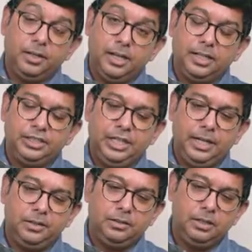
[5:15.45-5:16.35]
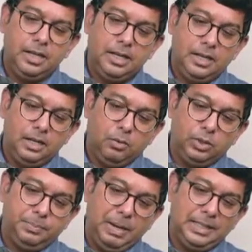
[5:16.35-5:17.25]
a luggage handle,
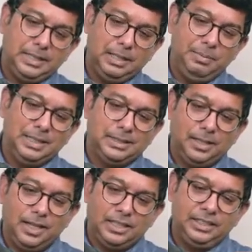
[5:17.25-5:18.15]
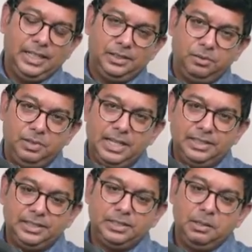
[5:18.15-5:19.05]
which basically means the luggage handle
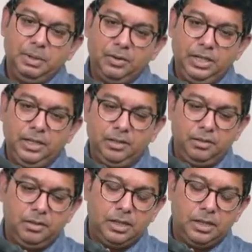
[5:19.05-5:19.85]
rests about here.